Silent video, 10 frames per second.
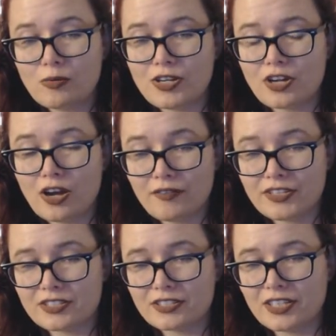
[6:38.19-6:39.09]
which
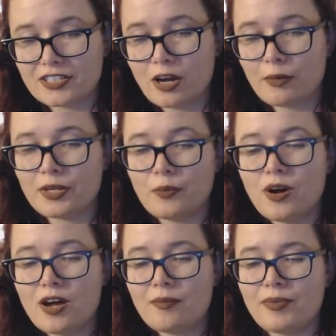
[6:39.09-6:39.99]
obviously is not what you
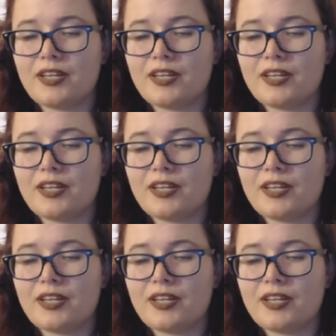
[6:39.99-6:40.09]
want,